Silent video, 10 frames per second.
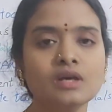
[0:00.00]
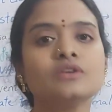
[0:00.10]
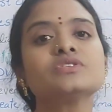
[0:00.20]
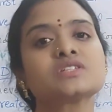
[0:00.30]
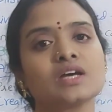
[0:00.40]

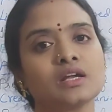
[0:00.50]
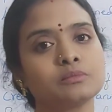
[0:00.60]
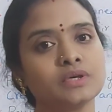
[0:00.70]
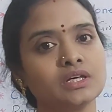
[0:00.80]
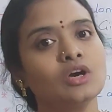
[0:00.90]
which can
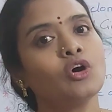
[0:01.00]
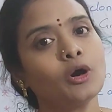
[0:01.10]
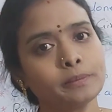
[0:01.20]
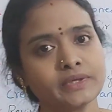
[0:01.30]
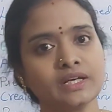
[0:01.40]
be
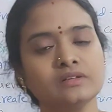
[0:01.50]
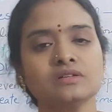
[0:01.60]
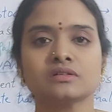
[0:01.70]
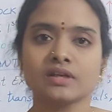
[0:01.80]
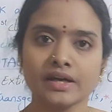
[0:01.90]

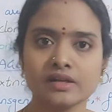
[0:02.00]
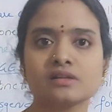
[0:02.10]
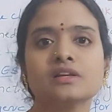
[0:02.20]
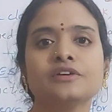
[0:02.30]
obtained directly